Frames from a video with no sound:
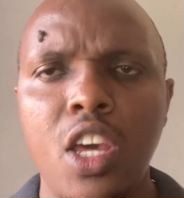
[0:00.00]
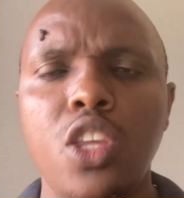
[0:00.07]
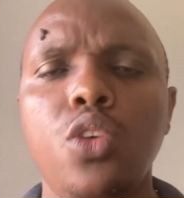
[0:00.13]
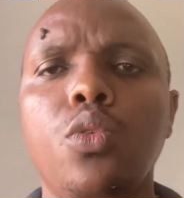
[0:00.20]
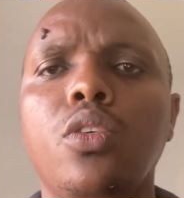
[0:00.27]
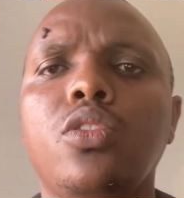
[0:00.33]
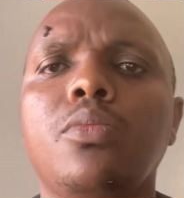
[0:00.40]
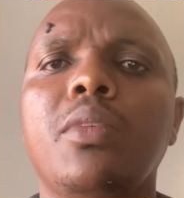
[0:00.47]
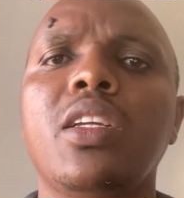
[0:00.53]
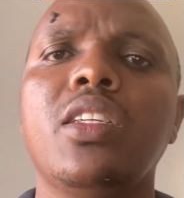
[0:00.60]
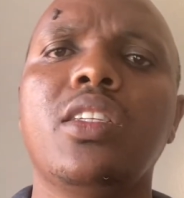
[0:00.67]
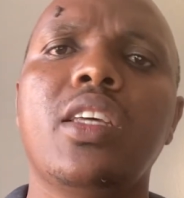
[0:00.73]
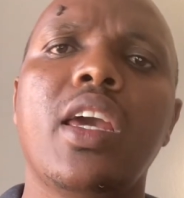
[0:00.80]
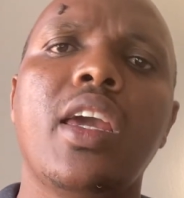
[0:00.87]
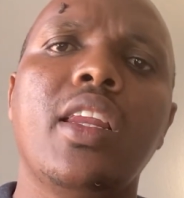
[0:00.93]
You want to
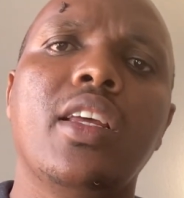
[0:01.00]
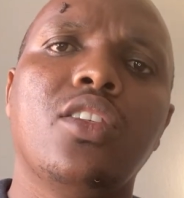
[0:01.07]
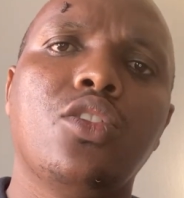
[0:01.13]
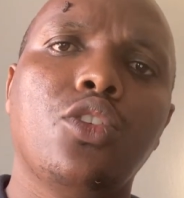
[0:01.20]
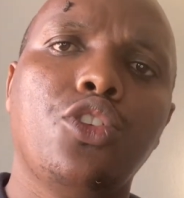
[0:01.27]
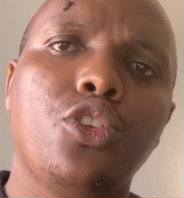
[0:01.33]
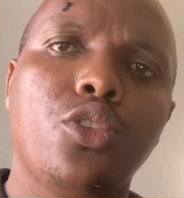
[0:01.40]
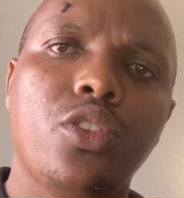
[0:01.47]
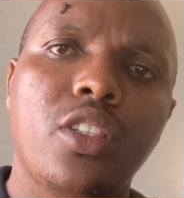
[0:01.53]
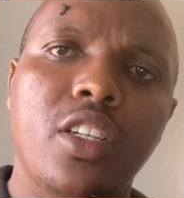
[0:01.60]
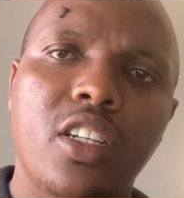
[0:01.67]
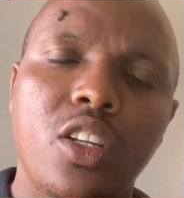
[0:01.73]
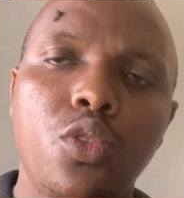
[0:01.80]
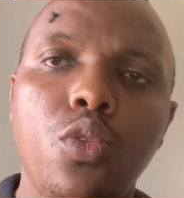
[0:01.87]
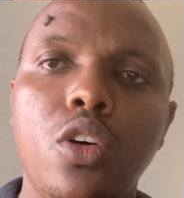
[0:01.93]
maintain a social
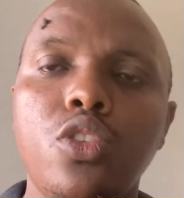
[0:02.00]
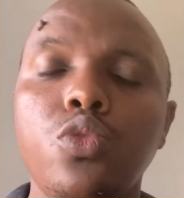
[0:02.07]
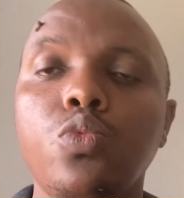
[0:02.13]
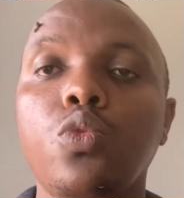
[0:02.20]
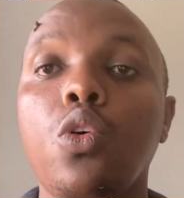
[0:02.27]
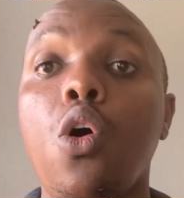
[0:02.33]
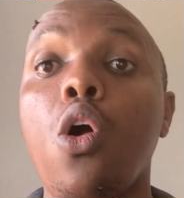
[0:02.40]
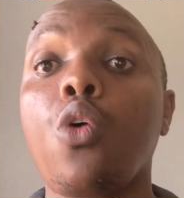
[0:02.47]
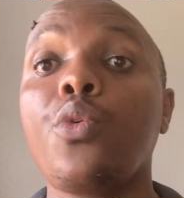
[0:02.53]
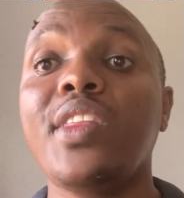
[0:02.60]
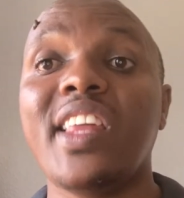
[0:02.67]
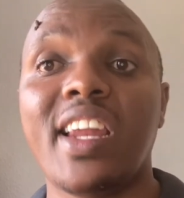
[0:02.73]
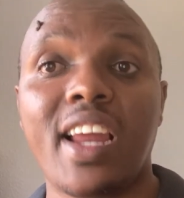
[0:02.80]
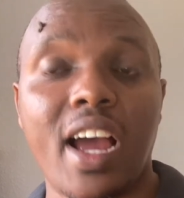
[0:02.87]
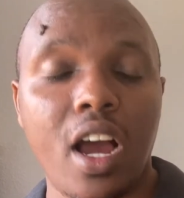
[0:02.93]
status. You want to walk with
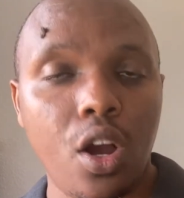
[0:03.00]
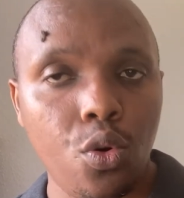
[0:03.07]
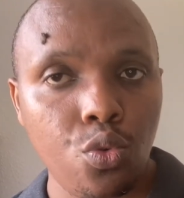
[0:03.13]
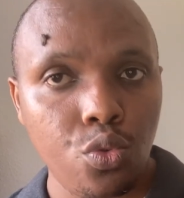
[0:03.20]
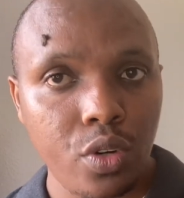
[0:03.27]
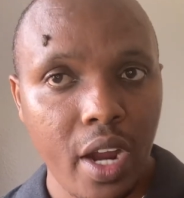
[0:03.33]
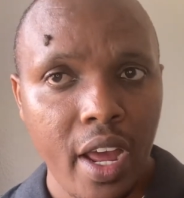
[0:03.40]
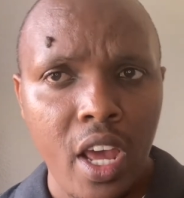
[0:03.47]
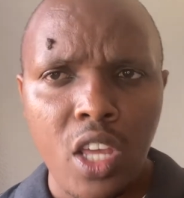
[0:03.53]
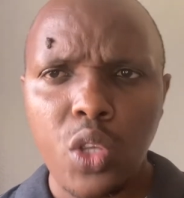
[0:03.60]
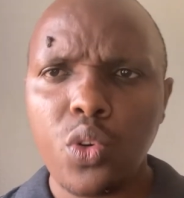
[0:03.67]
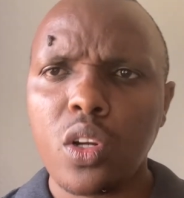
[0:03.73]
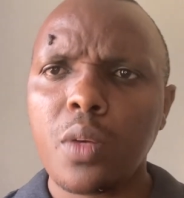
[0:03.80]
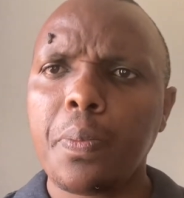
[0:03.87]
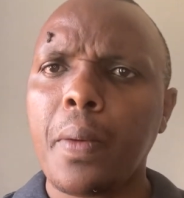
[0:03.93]
an aura.
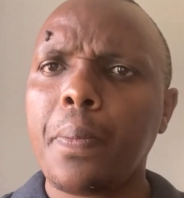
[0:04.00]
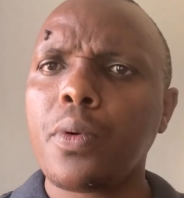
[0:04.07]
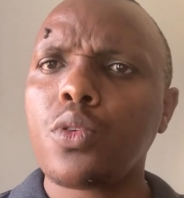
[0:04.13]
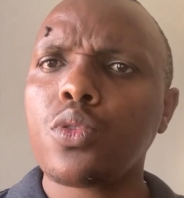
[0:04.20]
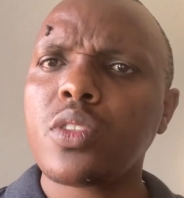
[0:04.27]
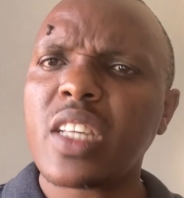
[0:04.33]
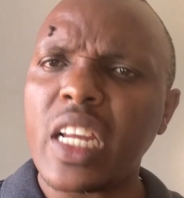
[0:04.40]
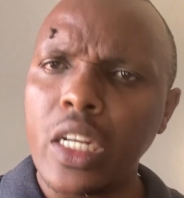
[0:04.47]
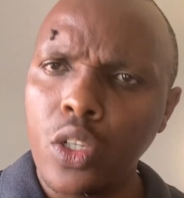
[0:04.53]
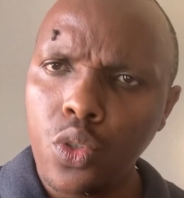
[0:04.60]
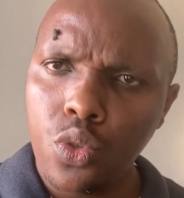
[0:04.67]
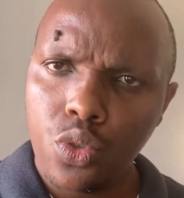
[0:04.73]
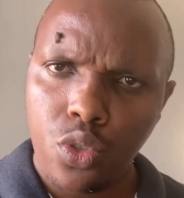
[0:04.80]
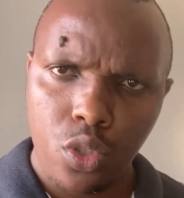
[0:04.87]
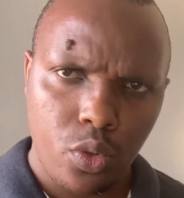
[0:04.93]
You want people to
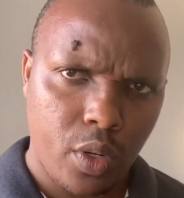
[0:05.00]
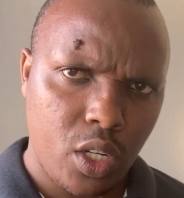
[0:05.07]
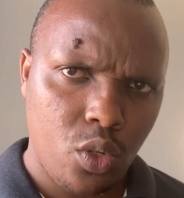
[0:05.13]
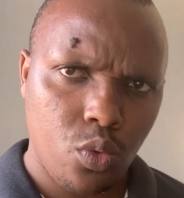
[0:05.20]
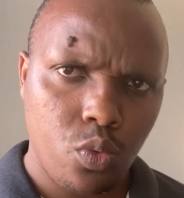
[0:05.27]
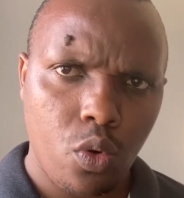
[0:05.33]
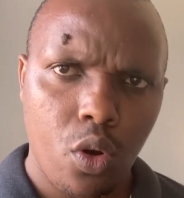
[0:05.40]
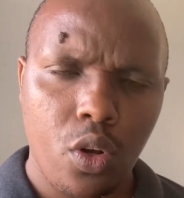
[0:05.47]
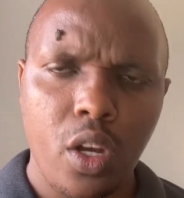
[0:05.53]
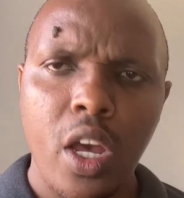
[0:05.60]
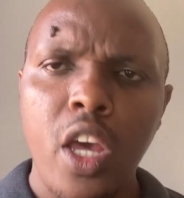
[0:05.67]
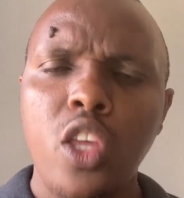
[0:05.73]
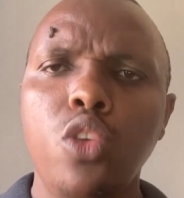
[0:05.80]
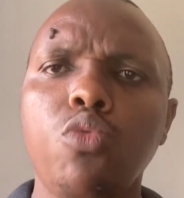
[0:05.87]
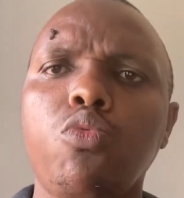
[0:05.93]
salute you when you walk.
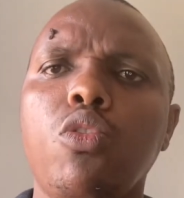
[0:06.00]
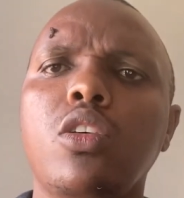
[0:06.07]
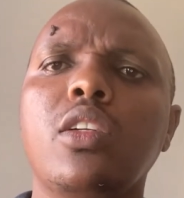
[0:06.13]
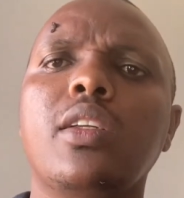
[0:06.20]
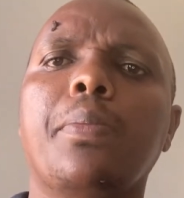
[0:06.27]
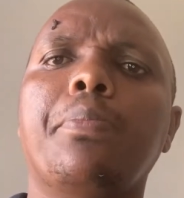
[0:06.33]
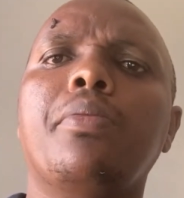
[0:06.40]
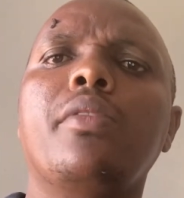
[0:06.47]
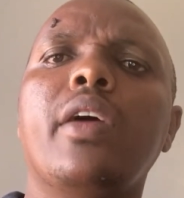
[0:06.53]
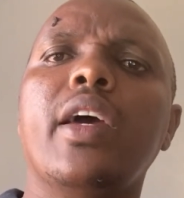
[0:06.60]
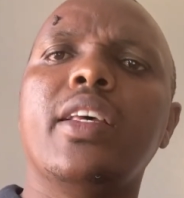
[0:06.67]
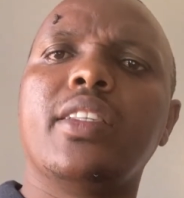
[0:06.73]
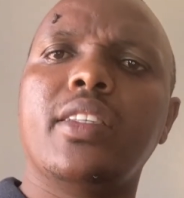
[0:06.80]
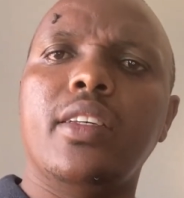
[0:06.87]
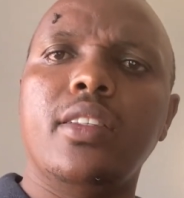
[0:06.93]
You want a
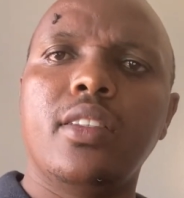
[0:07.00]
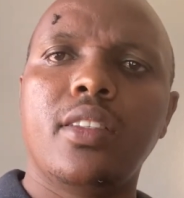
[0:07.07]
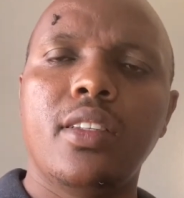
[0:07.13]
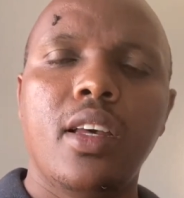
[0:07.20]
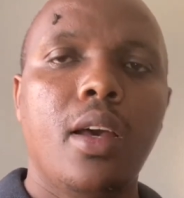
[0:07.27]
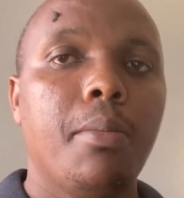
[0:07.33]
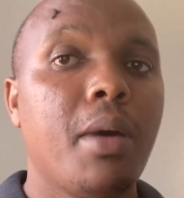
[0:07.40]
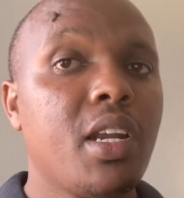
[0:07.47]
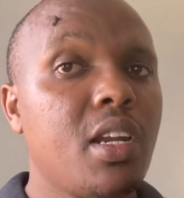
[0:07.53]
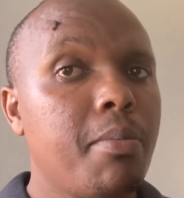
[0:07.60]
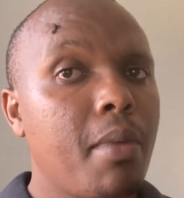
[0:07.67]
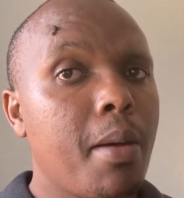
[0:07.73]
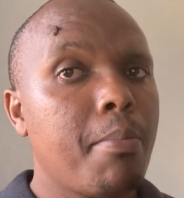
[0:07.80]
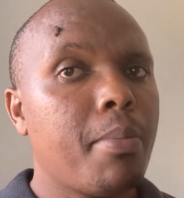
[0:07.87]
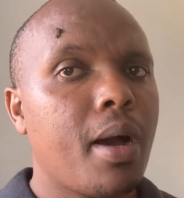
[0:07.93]
presence. But
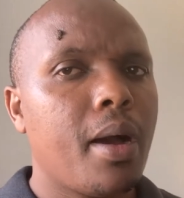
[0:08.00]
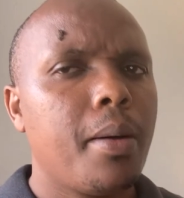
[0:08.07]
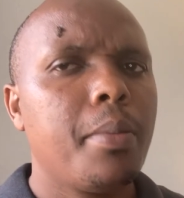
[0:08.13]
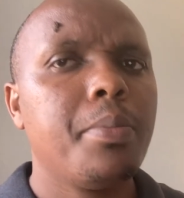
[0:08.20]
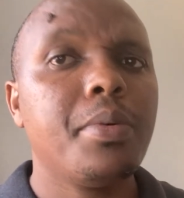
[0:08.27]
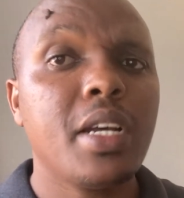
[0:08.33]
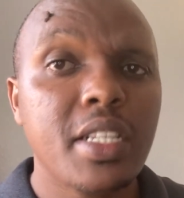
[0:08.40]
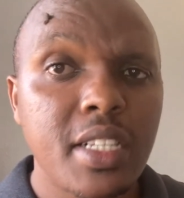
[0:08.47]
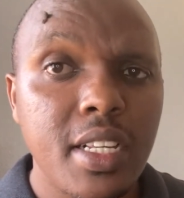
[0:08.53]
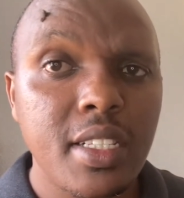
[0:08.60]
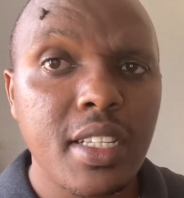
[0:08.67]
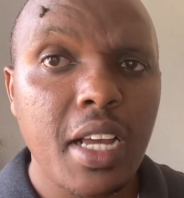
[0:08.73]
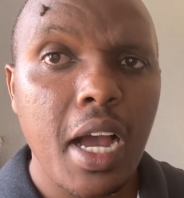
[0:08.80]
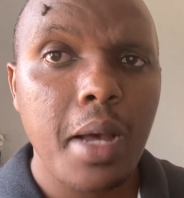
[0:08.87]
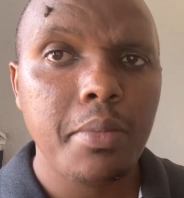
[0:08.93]
remember,
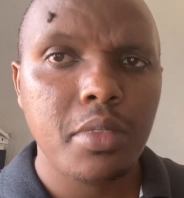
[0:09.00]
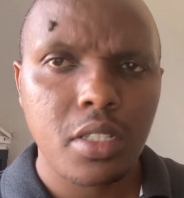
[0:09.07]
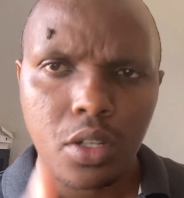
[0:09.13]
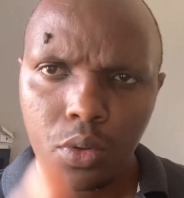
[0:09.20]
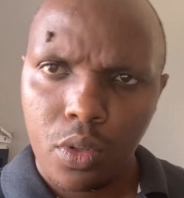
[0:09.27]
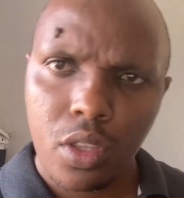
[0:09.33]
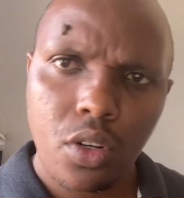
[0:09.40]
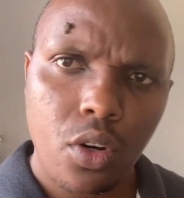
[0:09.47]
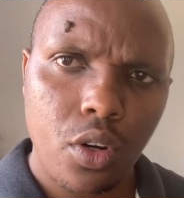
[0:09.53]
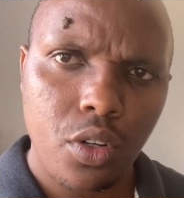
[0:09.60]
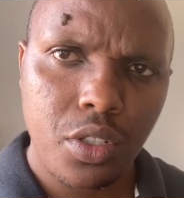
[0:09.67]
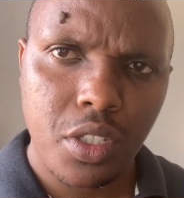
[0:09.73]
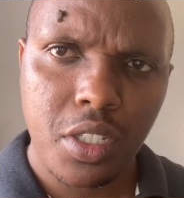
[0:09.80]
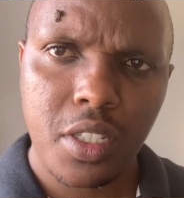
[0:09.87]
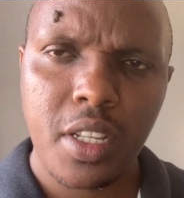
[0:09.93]
presence comes with
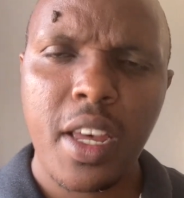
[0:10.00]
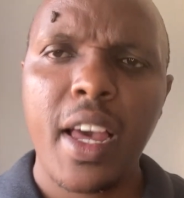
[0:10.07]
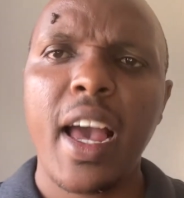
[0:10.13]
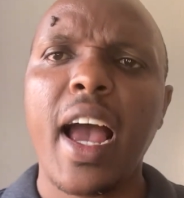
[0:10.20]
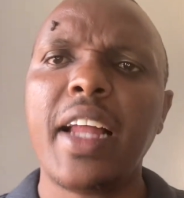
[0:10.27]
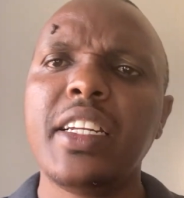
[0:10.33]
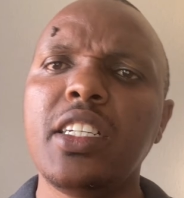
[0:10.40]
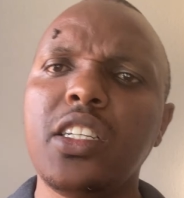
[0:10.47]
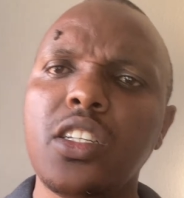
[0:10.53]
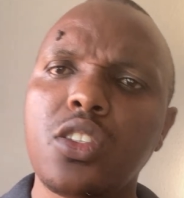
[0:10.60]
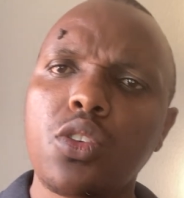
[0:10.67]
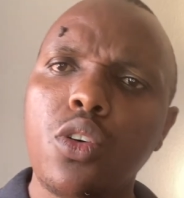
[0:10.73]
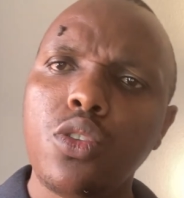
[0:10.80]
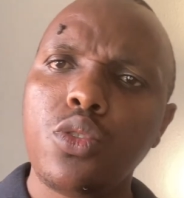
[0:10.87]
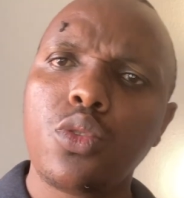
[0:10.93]
costs, and it is
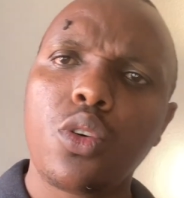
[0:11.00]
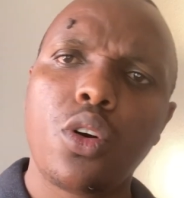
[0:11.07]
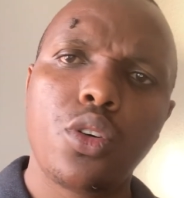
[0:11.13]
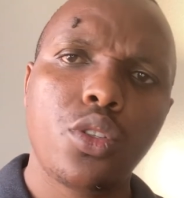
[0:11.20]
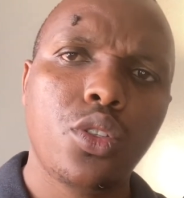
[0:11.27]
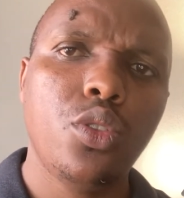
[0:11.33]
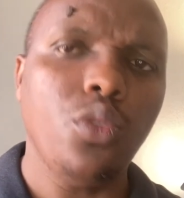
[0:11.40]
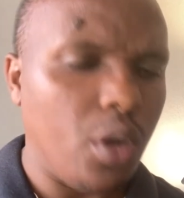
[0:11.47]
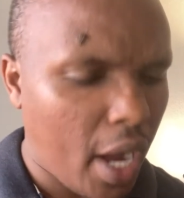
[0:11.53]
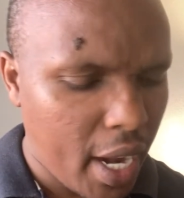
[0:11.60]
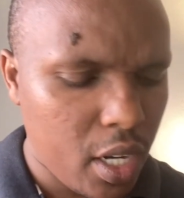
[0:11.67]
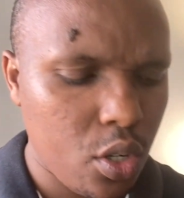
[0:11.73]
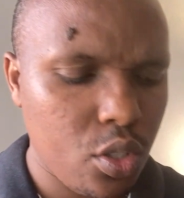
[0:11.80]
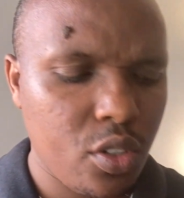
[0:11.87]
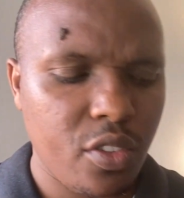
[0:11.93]
going to cost you a
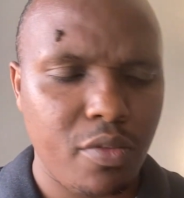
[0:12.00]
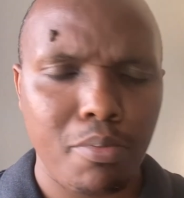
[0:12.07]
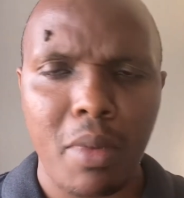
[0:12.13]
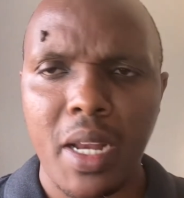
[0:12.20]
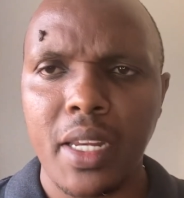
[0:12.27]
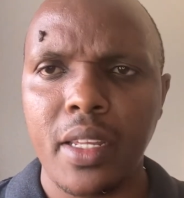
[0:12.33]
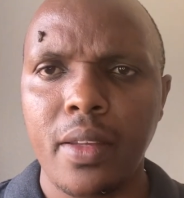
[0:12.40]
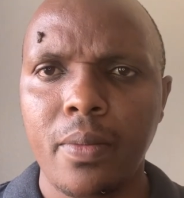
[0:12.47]
lot of money.